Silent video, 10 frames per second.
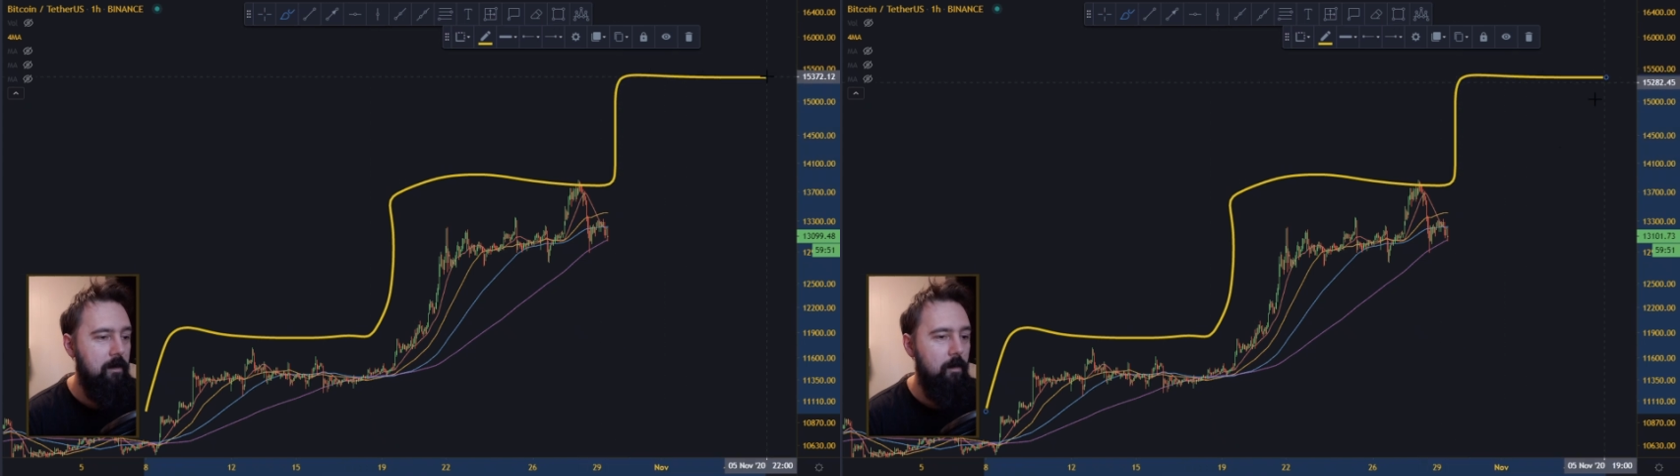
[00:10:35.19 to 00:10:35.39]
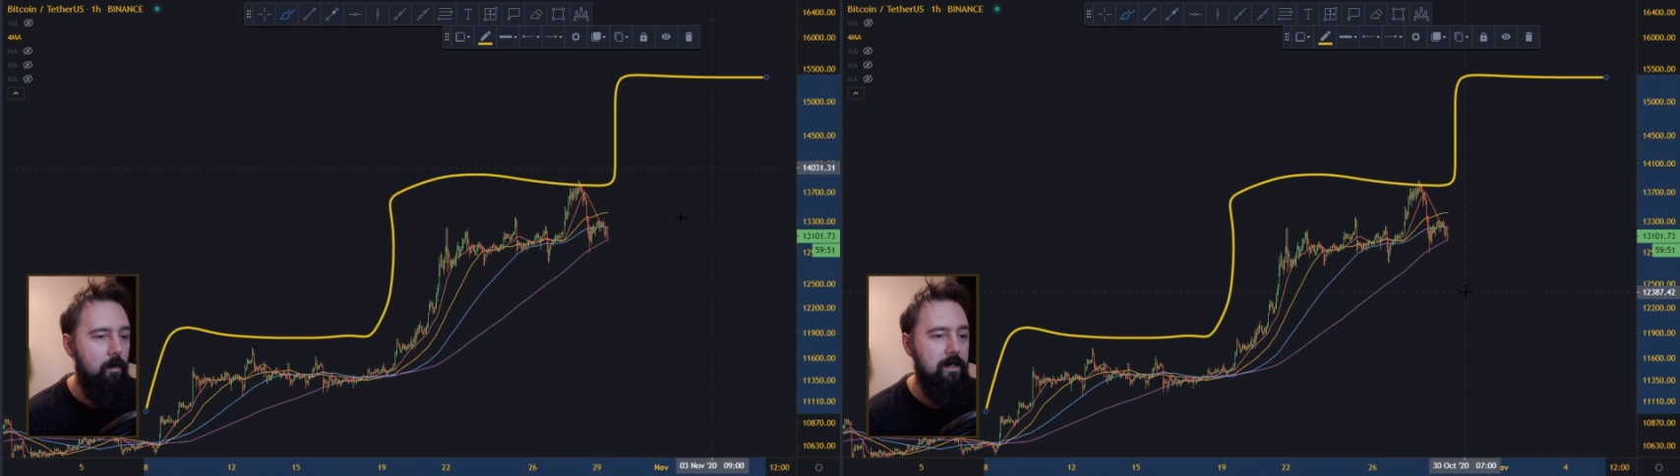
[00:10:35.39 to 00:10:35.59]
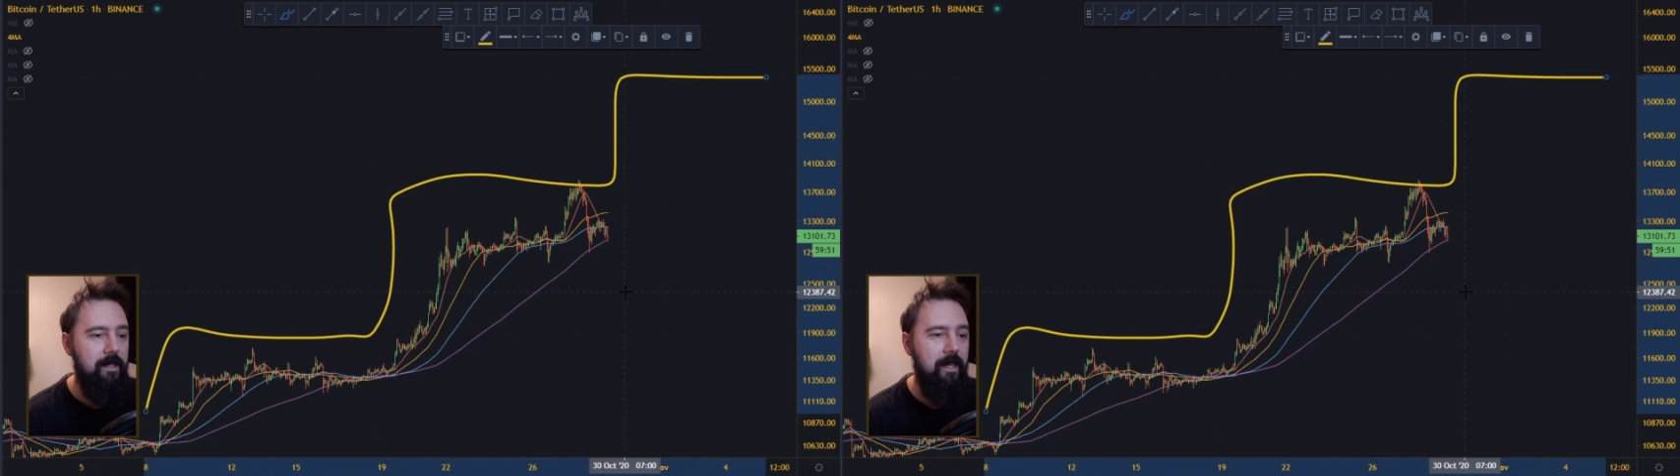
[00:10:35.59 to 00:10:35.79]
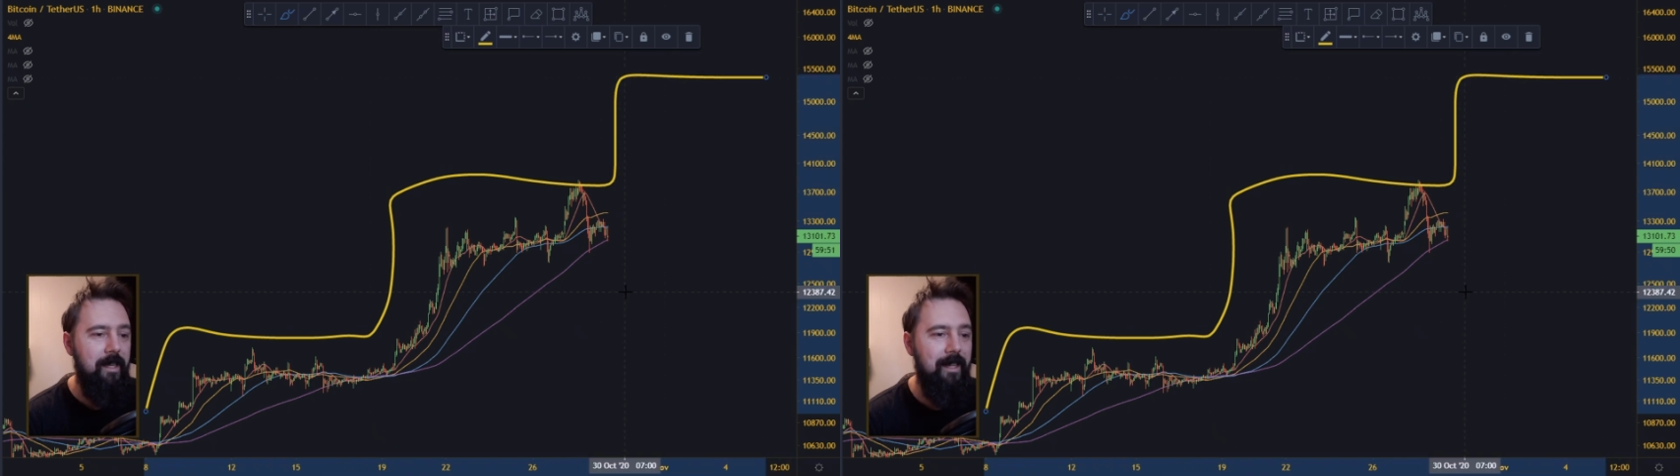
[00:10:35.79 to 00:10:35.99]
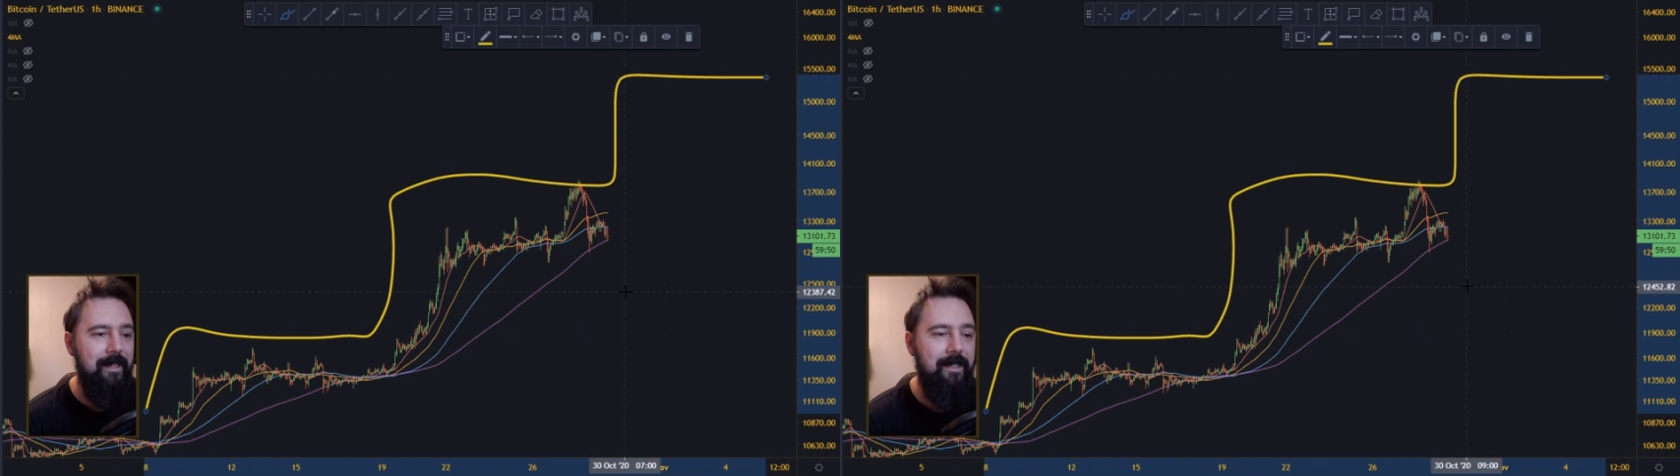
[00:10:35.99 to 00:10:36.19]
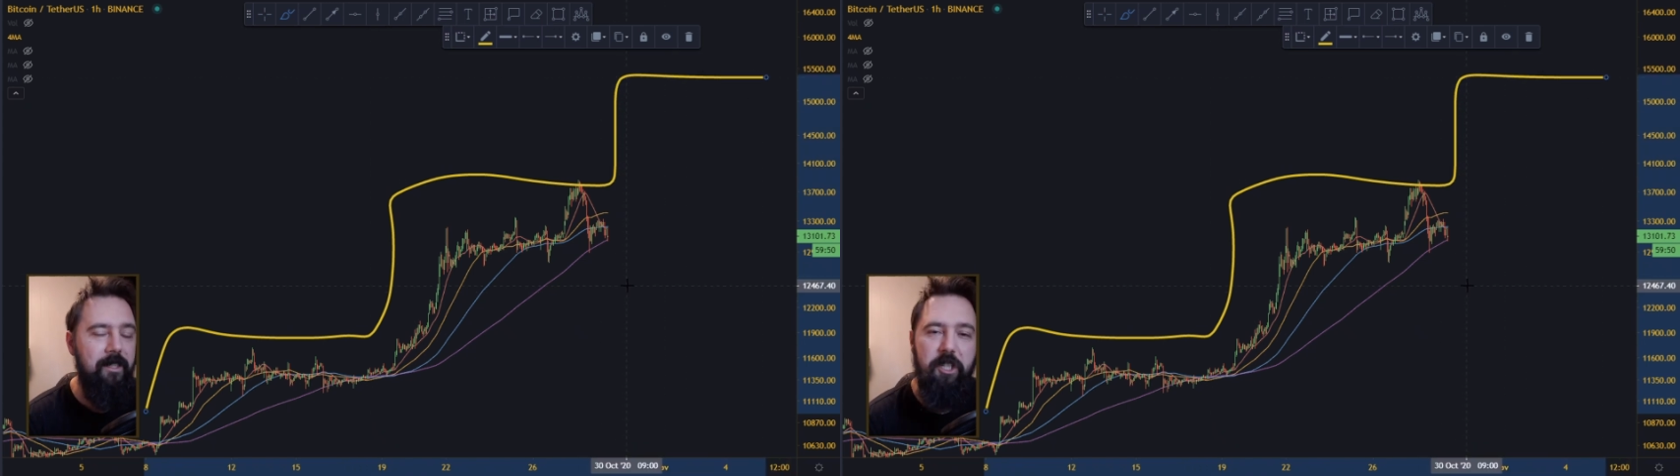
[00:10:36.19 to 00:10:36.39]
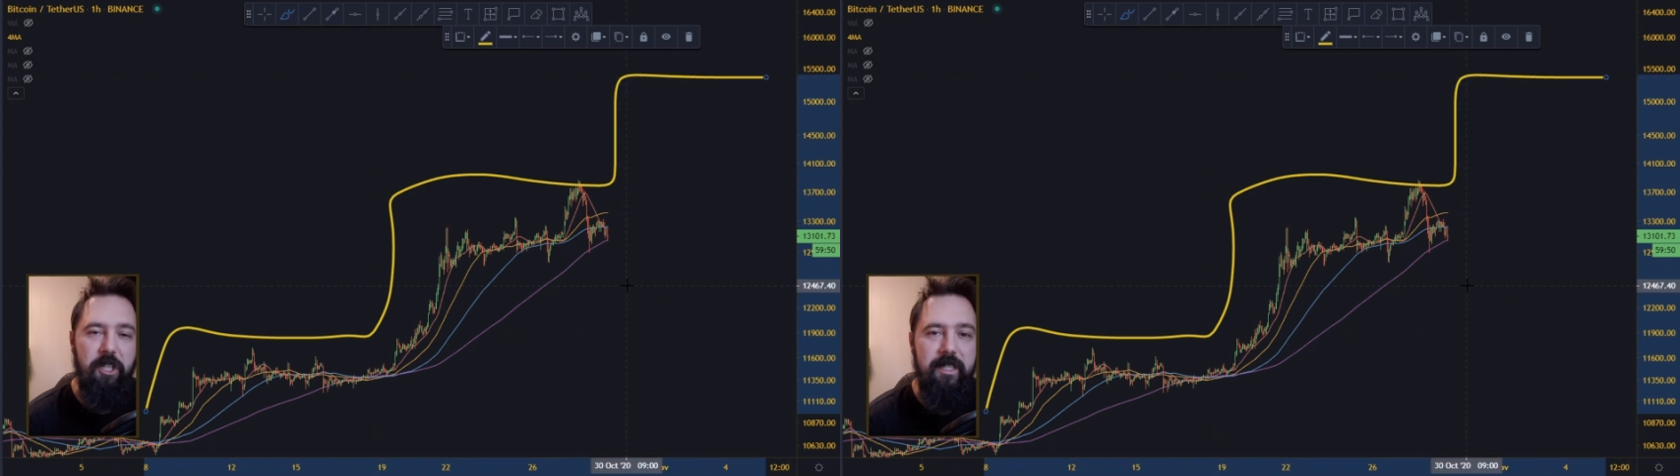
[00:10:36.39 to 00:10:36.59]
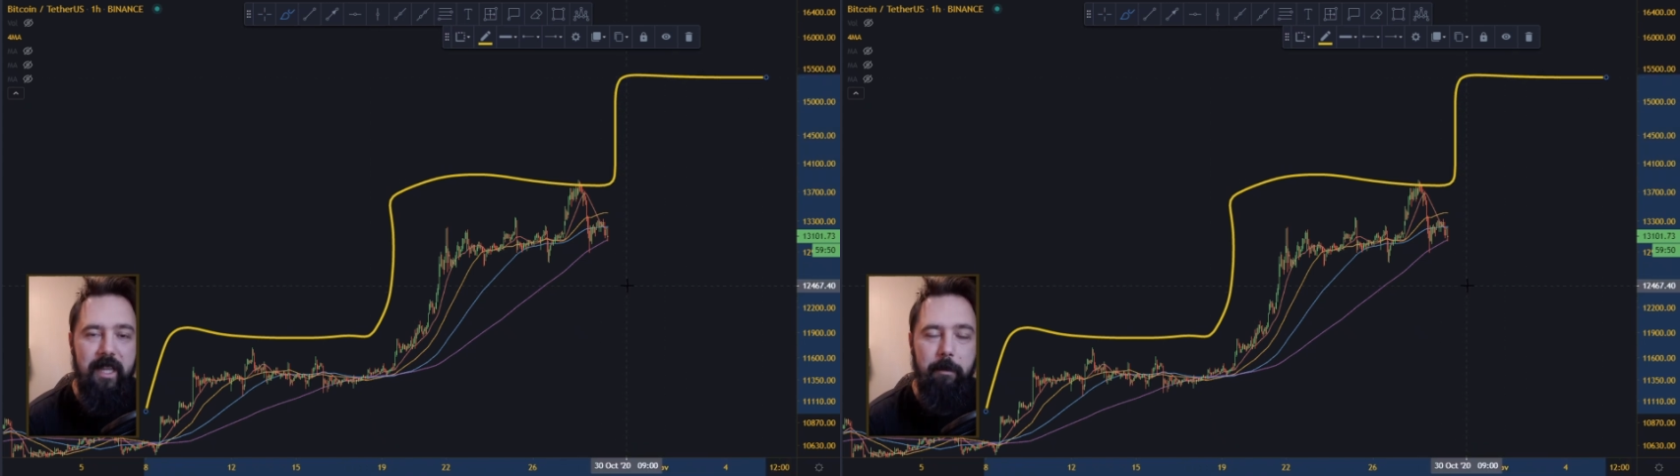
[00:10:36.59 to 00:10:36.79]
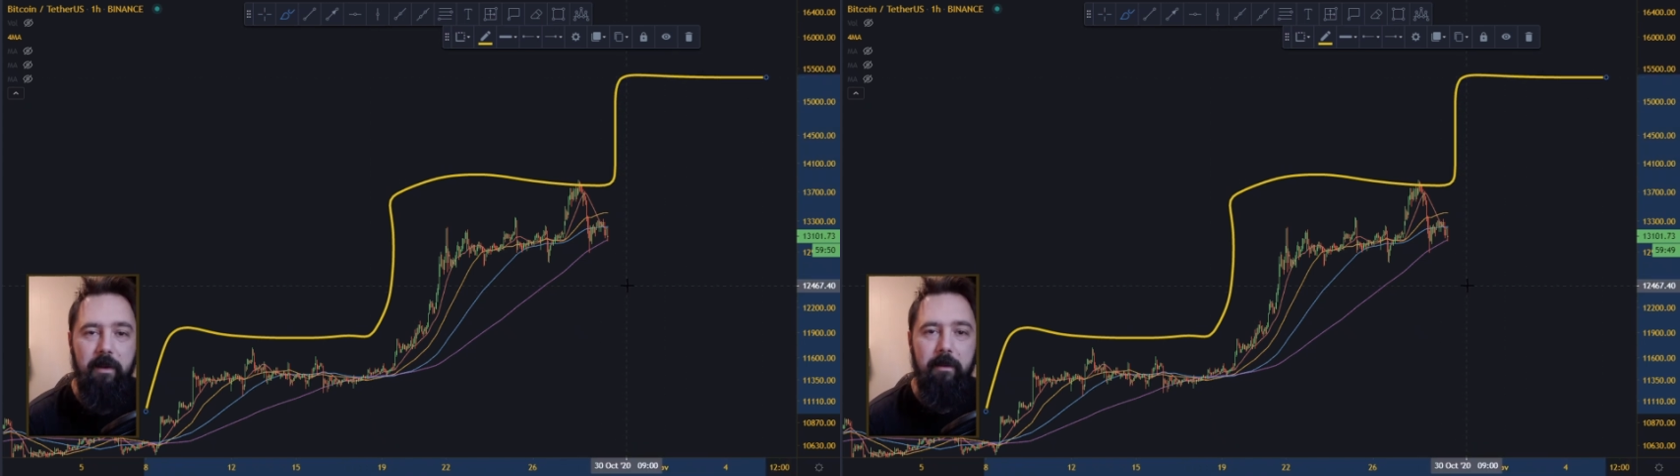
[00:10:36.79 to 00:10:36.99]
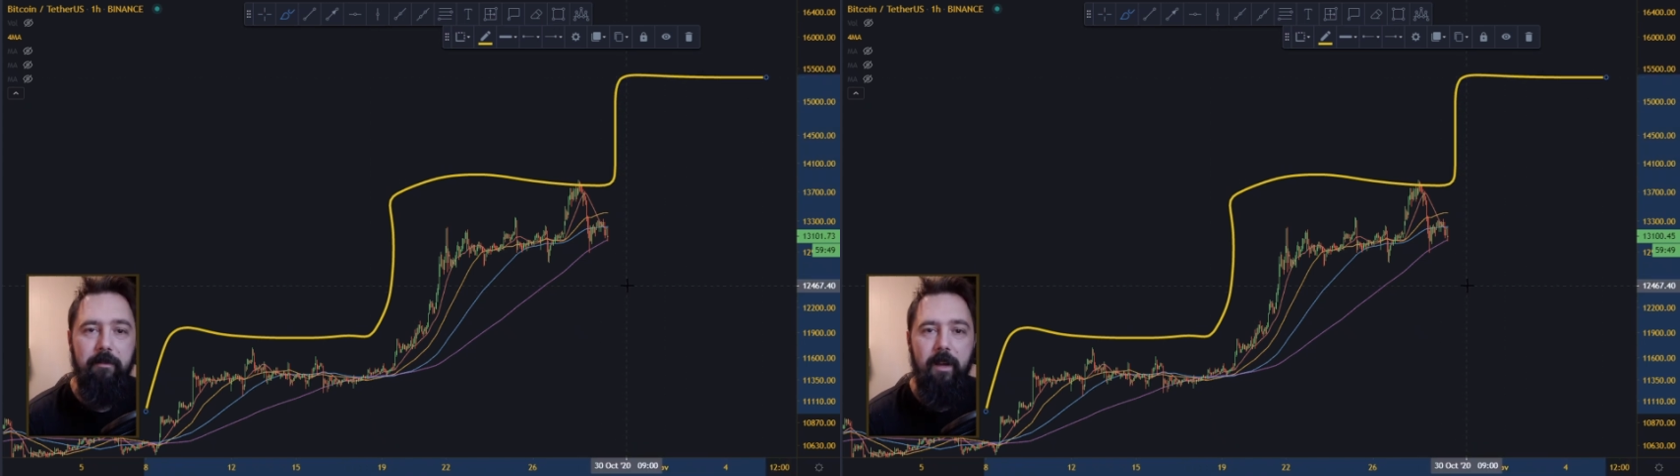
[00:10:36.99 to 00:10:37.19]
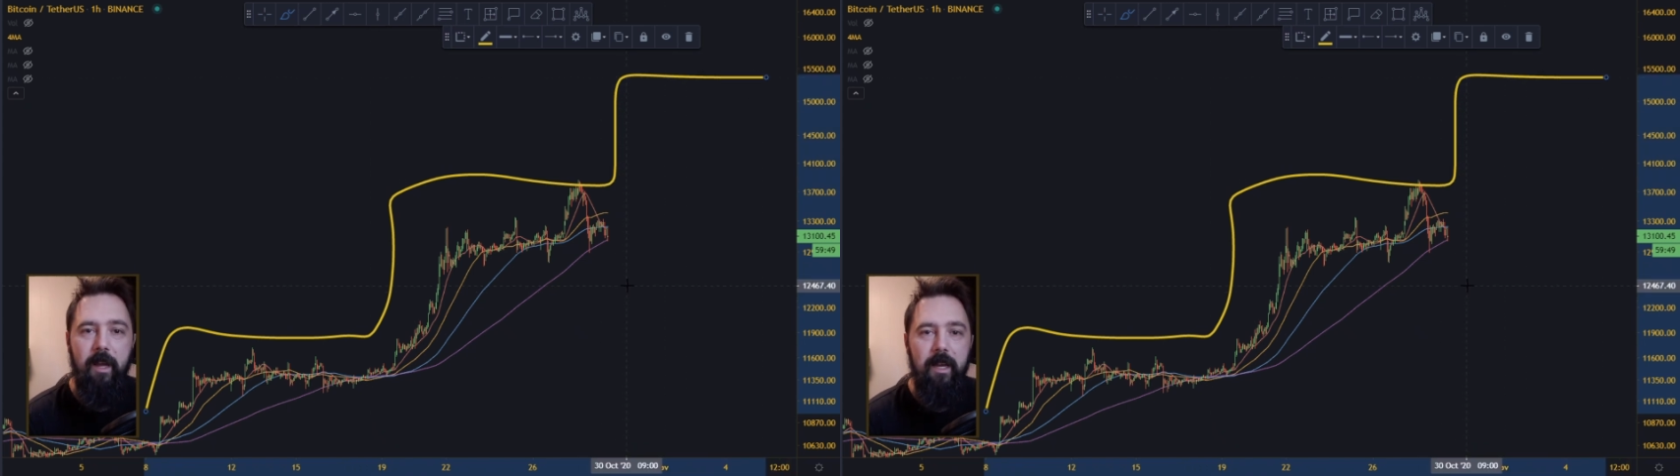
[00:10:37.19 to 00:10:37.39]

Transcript: want to get a third step of